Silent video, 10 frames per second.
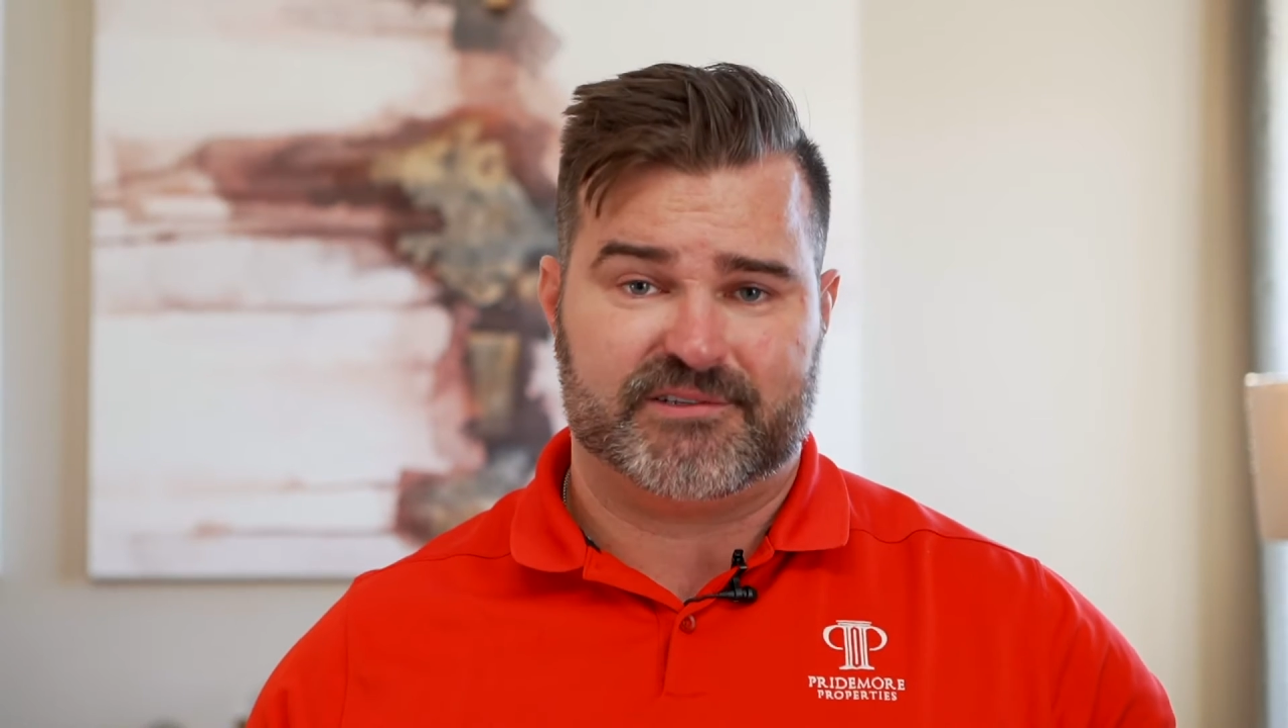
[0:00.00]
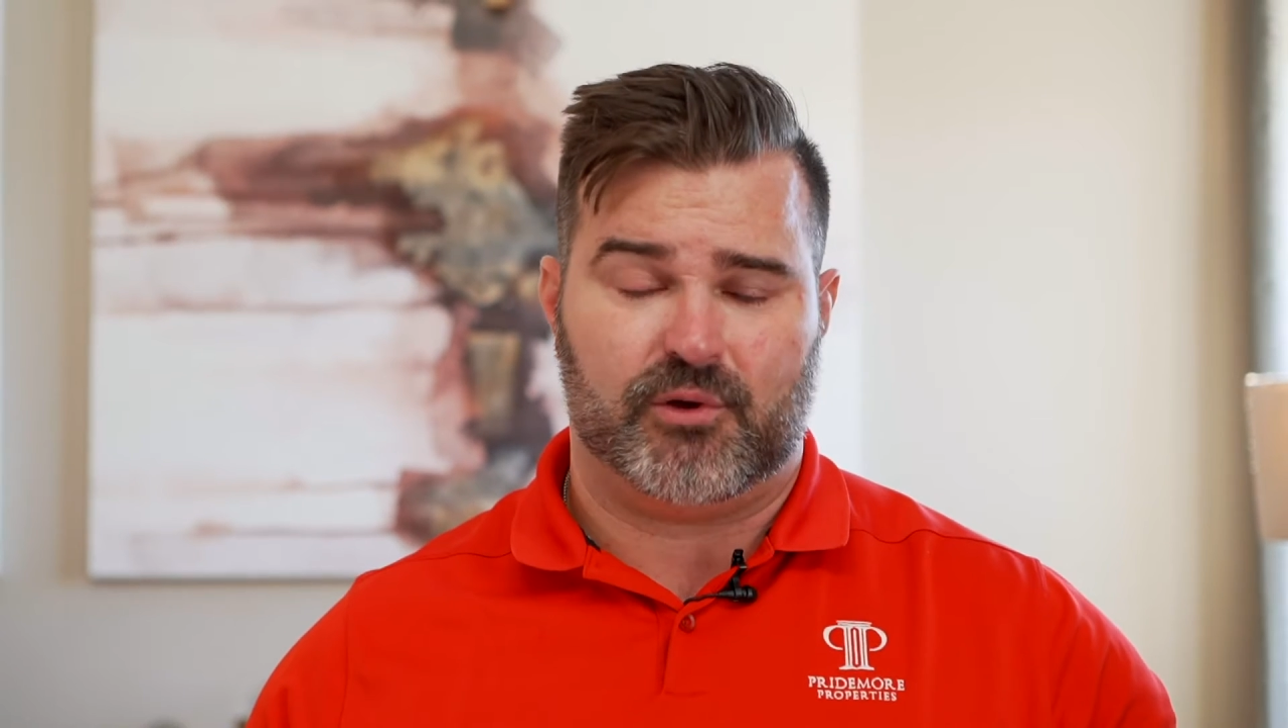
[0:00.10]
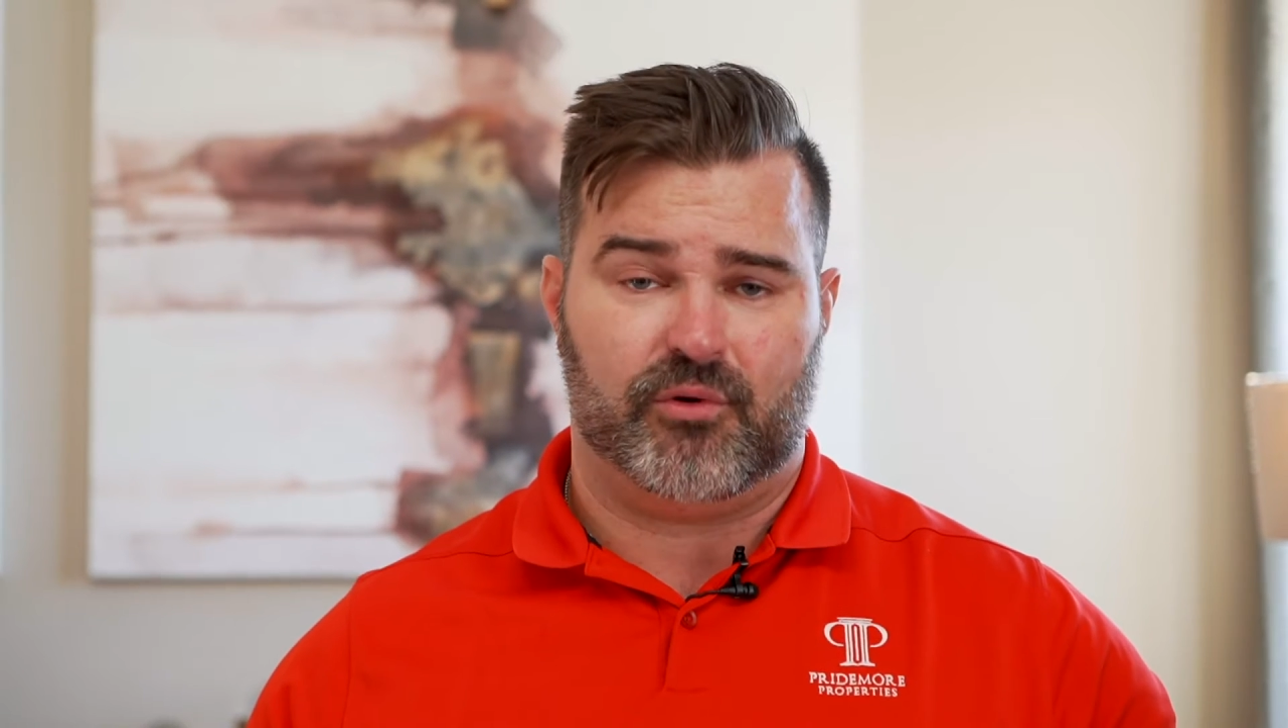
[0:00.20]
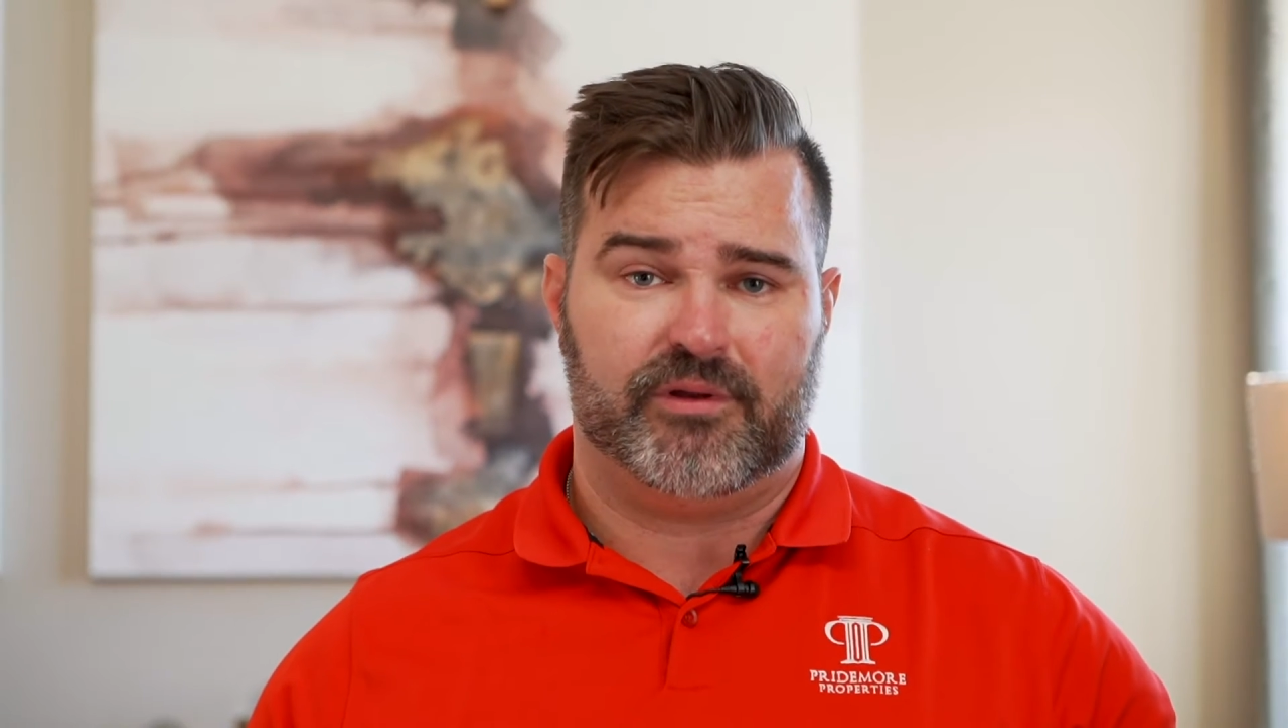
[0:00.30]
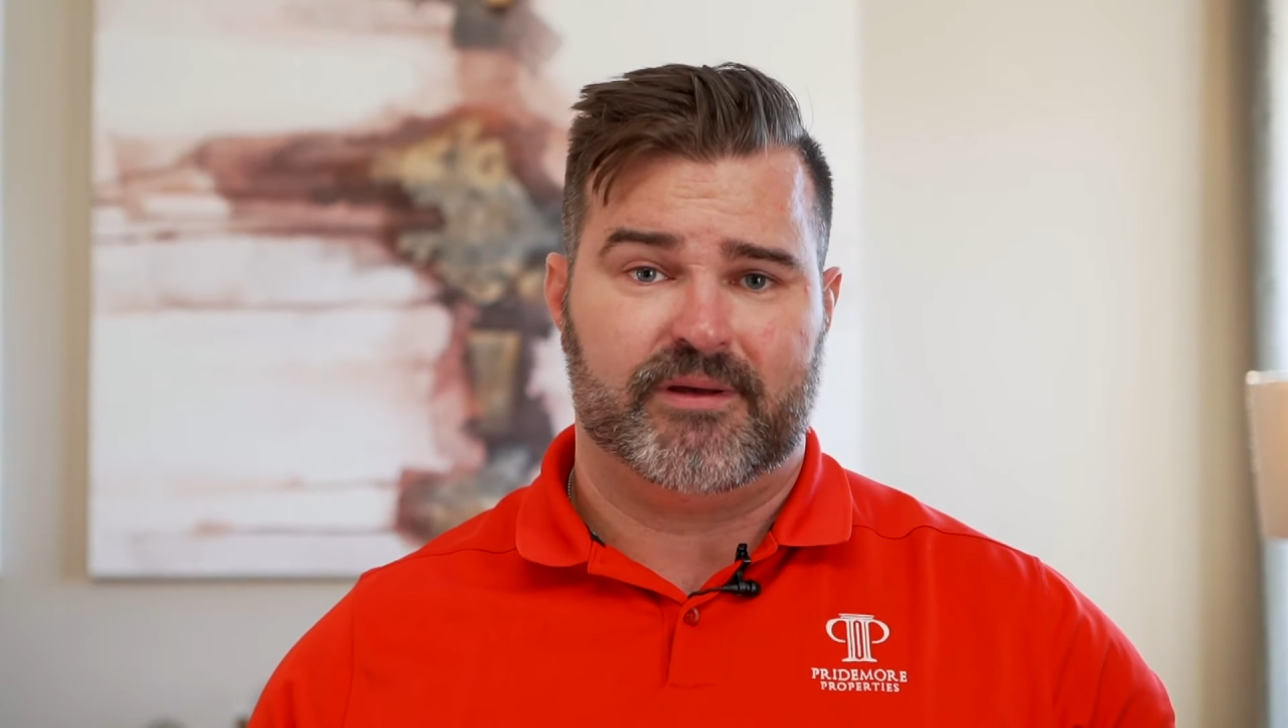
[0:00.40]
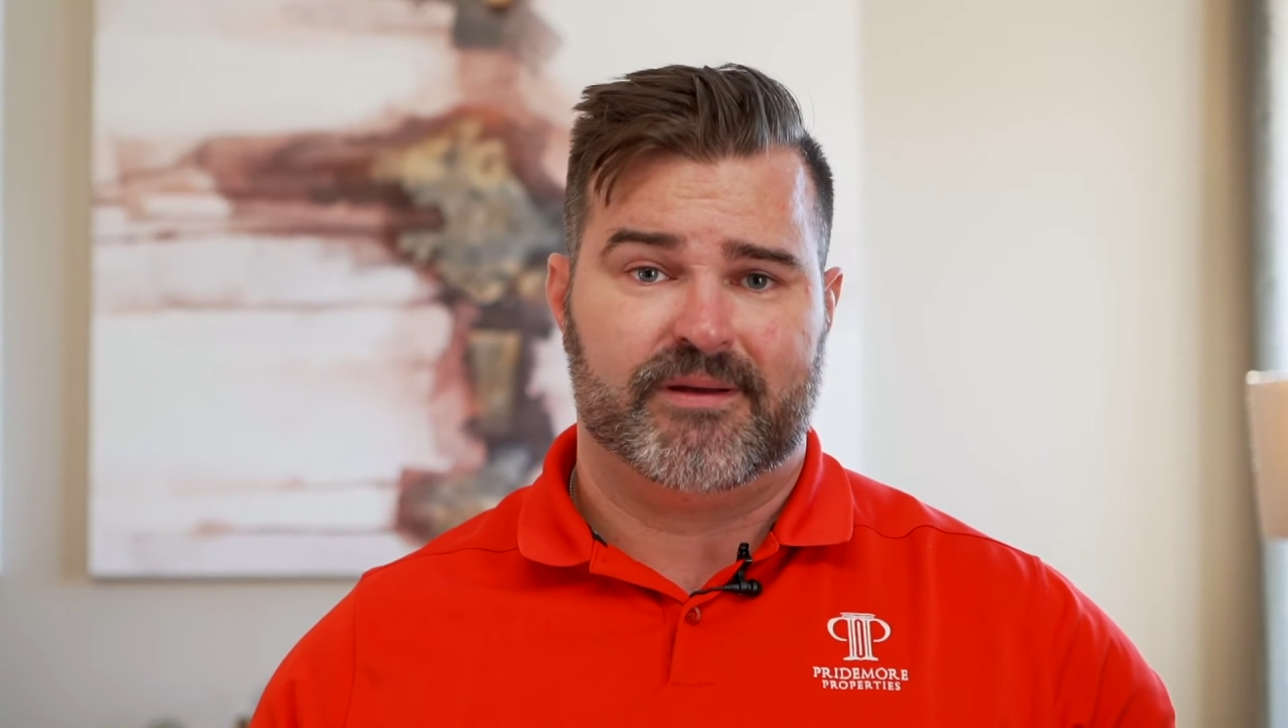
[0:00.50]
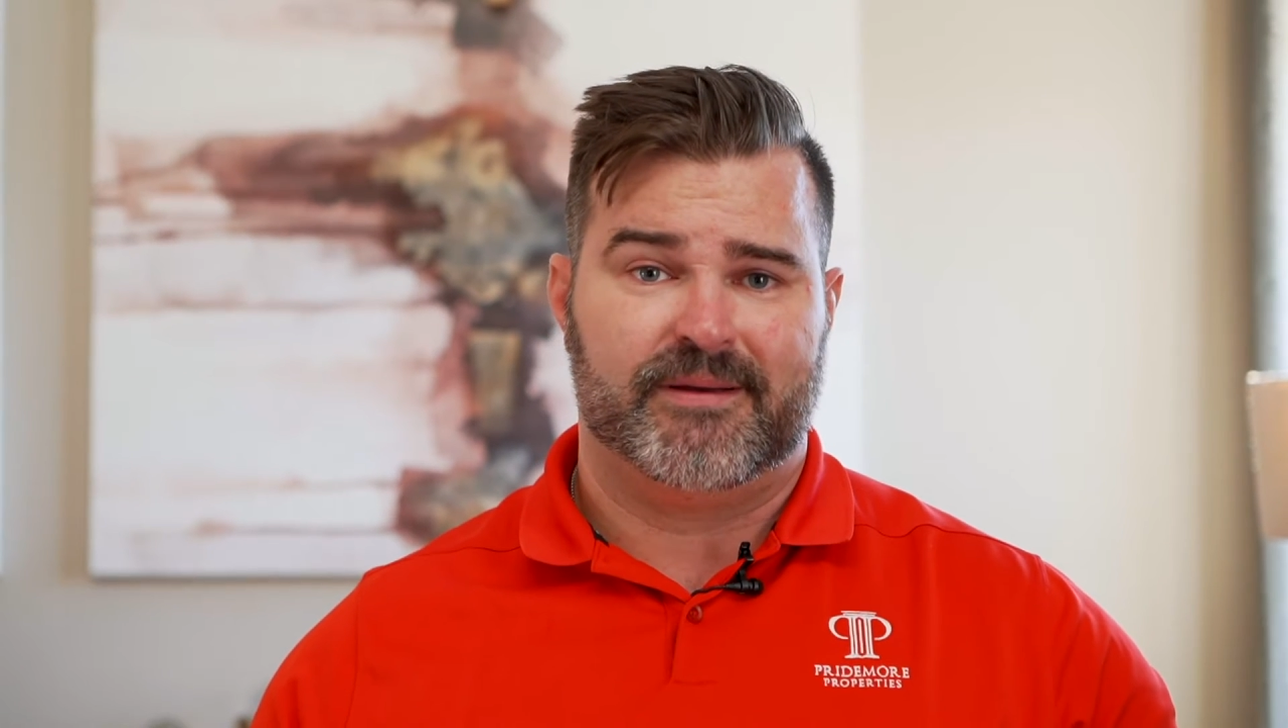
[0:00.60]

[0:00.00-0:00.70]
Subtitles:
sold.